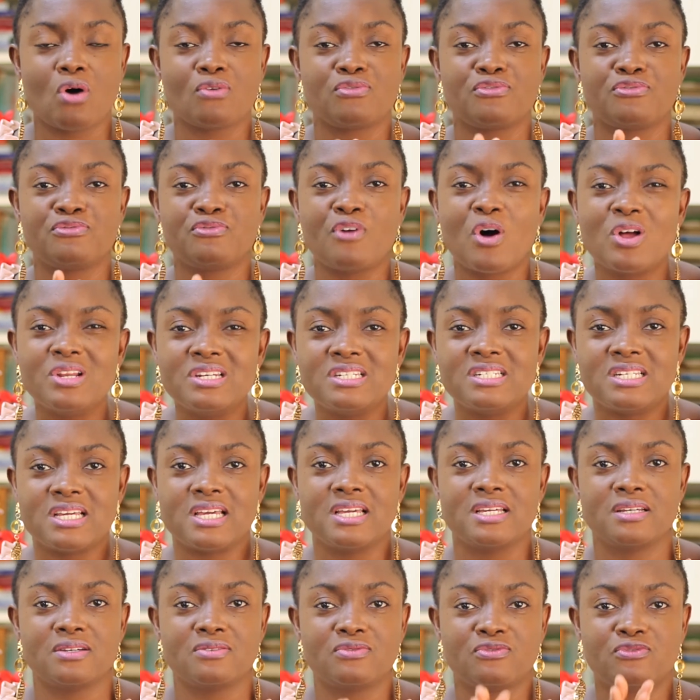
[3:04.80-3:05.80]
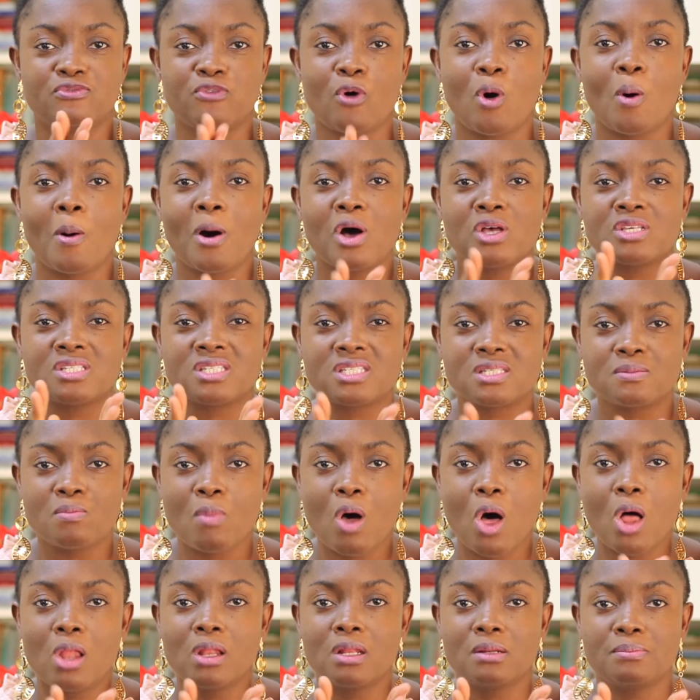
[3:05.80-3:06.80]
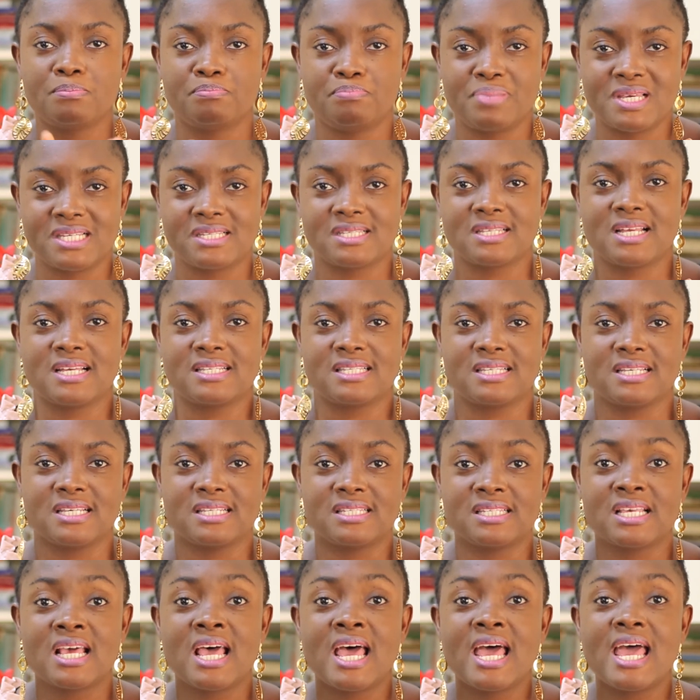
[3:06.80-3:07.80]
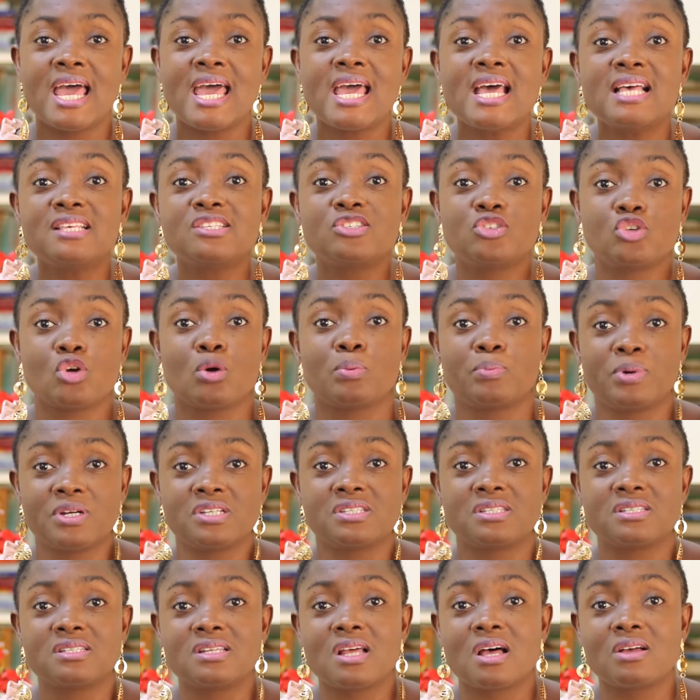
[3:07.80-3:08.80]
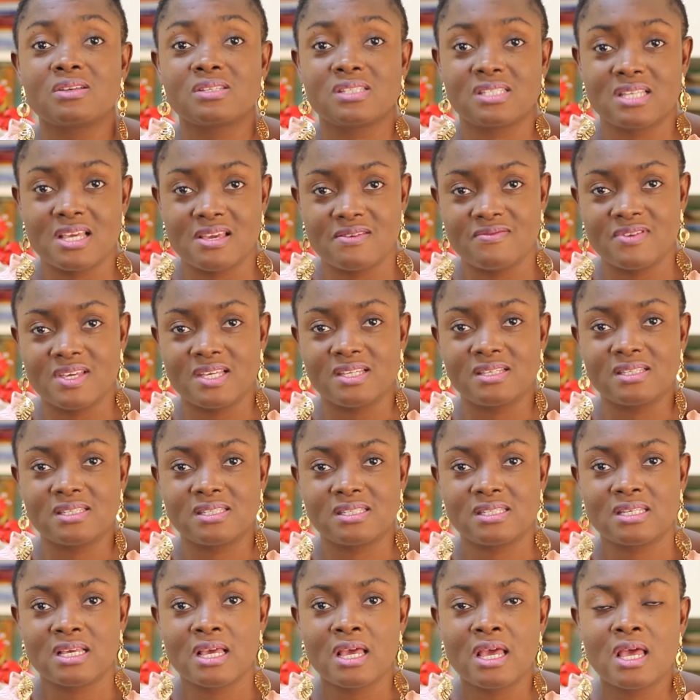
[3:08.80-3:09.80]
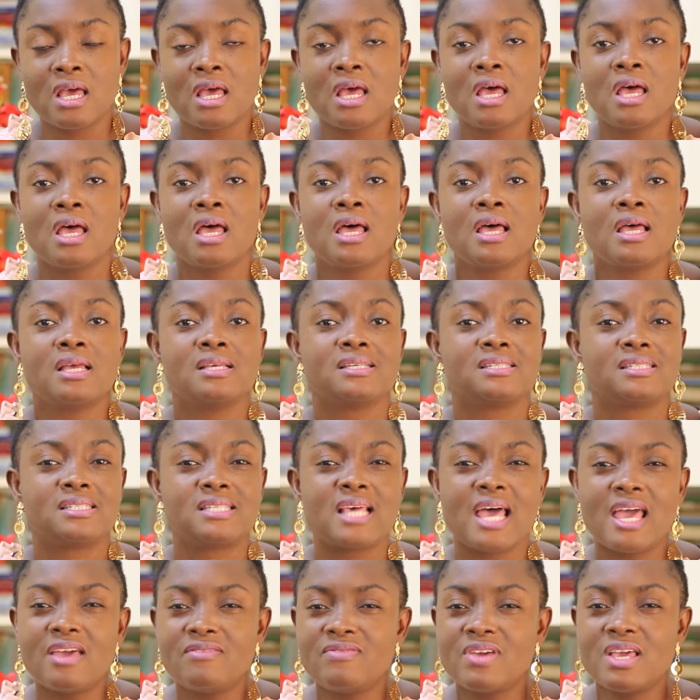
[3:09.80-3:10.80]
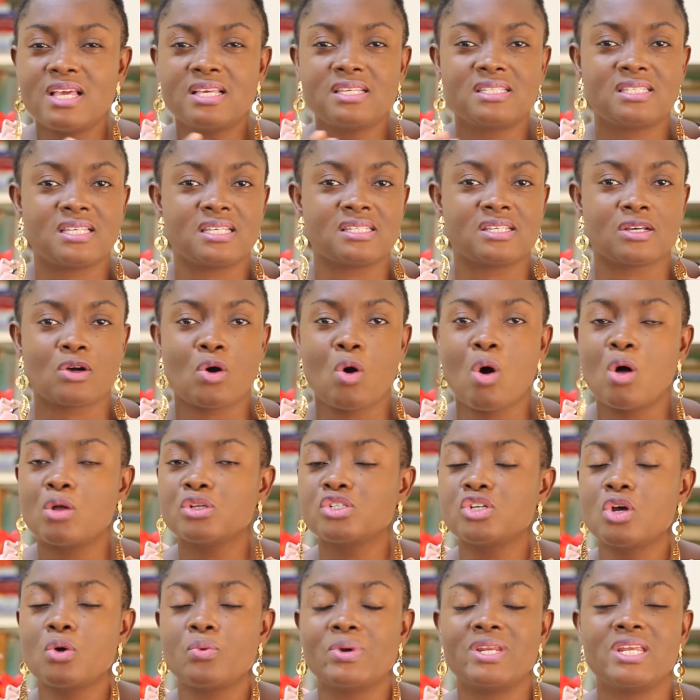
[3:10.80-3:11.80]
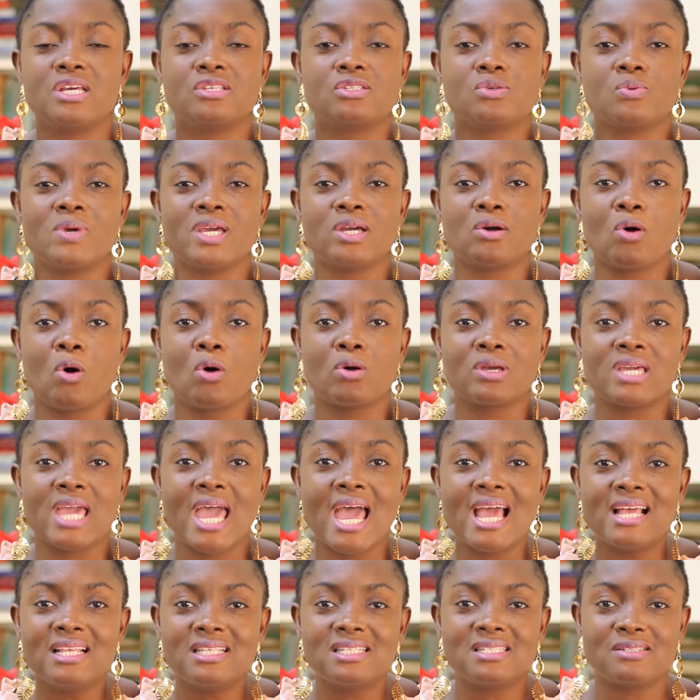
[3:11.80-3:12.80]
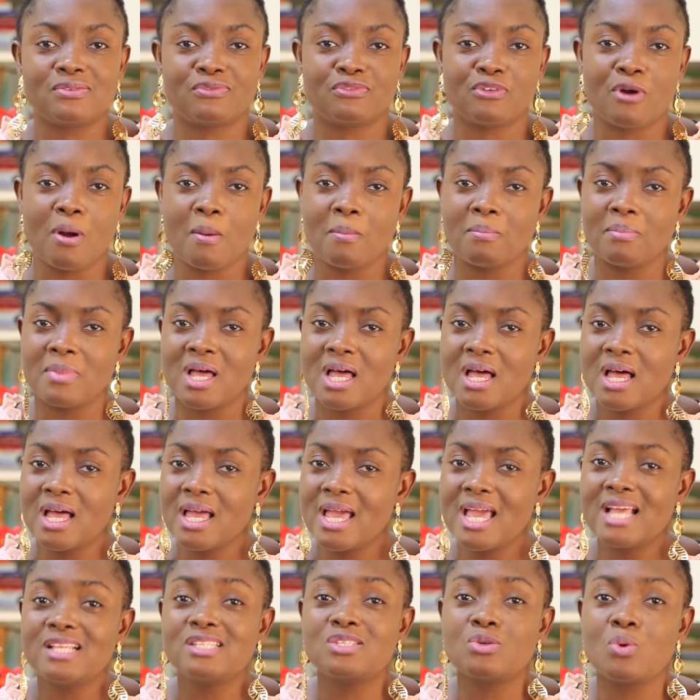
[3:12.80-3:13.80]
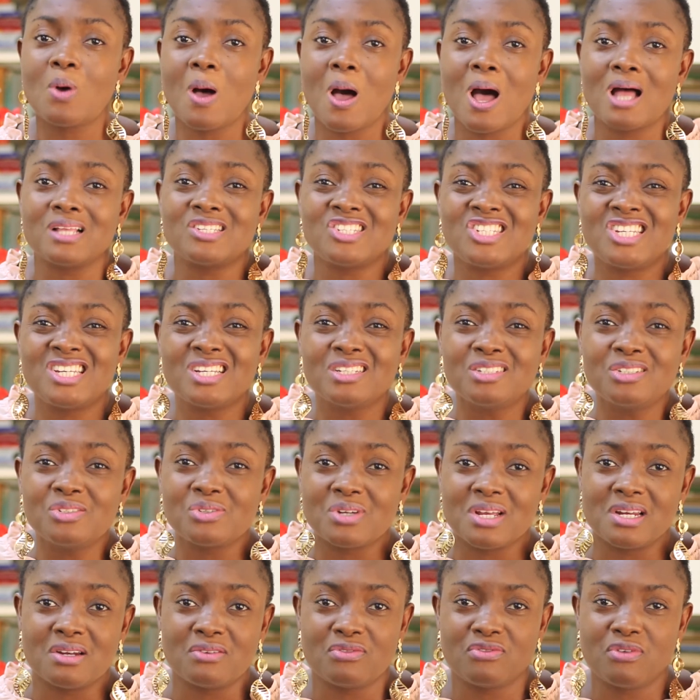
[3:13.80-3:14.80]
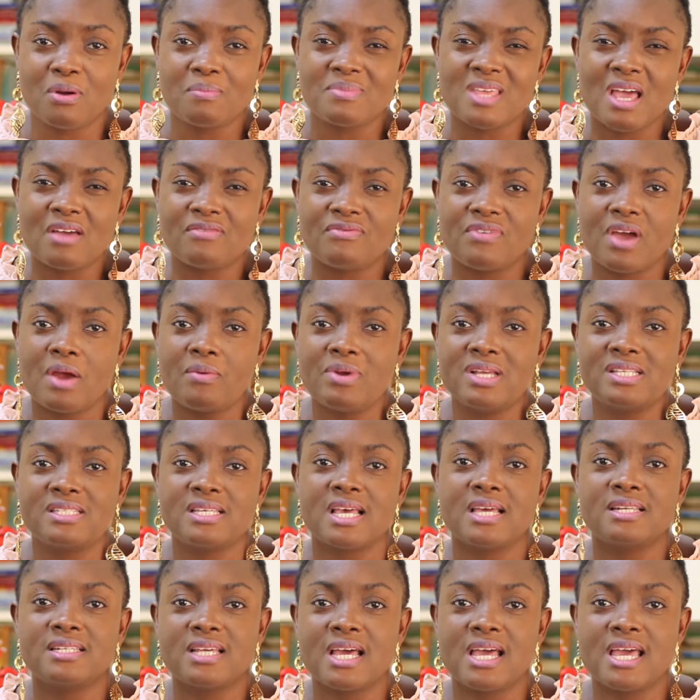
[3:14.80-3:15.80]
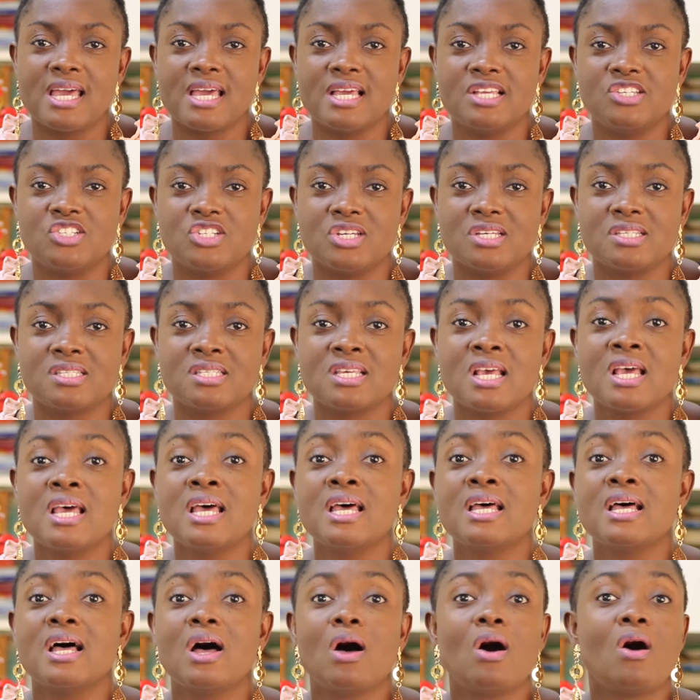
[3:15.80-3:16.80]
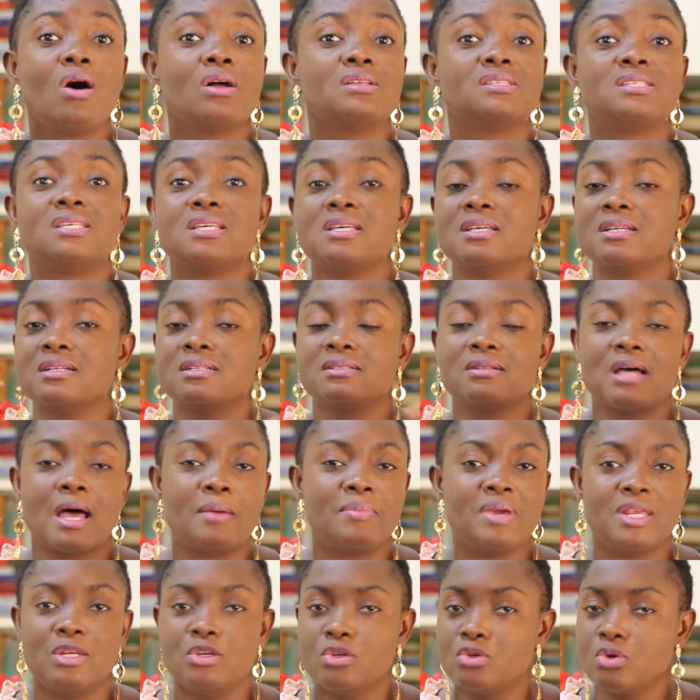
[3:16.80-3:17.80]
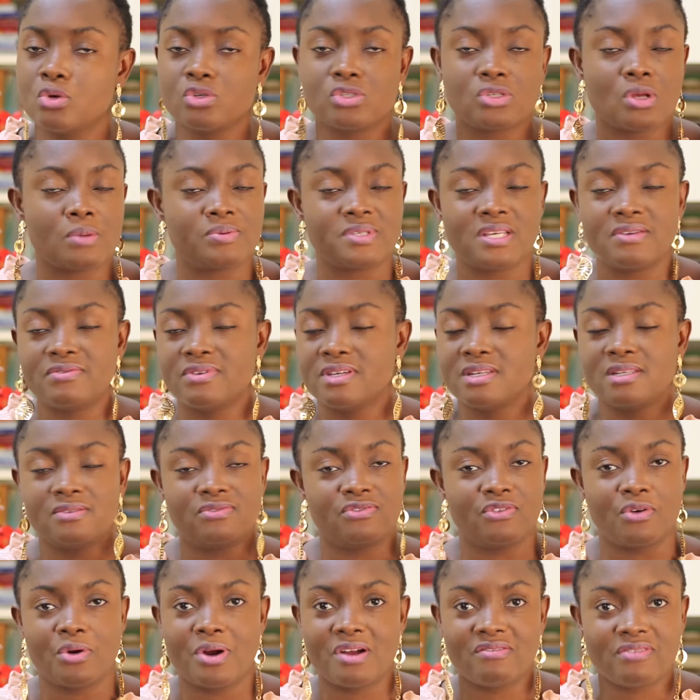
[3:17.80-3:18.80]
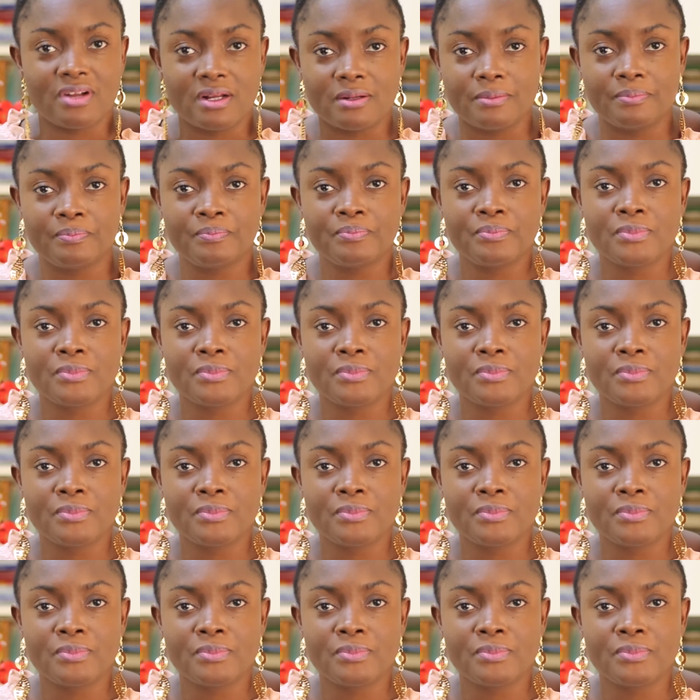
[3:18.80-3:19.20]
of funding for small businesses is your personal savings. Savings is a culture we need to inculcate into our children from their very tender ages until, you don't stop saving forever.